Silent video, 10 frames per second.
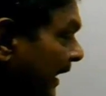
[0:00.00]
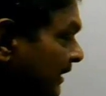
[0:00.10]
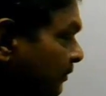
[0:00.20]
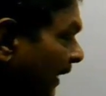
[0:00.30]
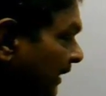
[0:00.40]

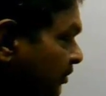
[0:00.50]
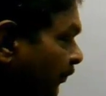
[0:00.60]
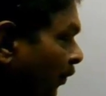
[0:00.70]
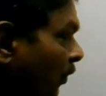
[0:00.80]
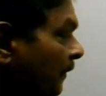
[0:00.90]
as minus
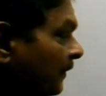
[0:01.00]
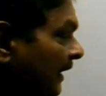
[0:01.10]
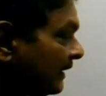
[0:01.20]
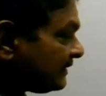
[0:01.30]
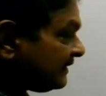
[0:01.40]
4,
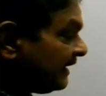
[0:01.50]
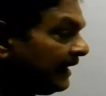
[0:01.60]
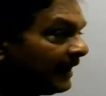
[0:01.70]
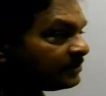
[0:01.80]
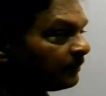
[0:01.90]
c
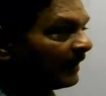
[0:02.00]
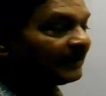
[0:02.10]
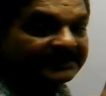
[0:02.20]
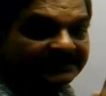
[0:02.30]
as minus